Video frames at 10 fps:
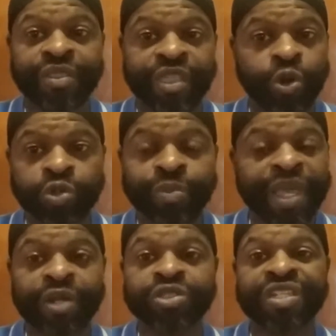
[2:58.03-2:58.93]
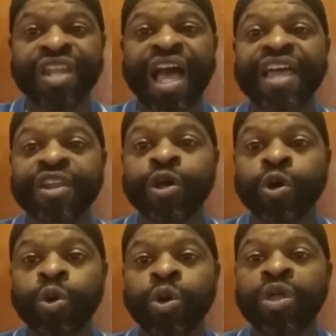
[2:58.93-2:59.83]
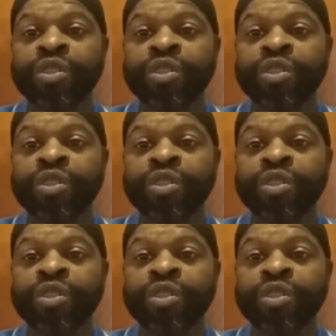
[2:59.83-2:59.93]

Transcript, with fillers: Those males did not know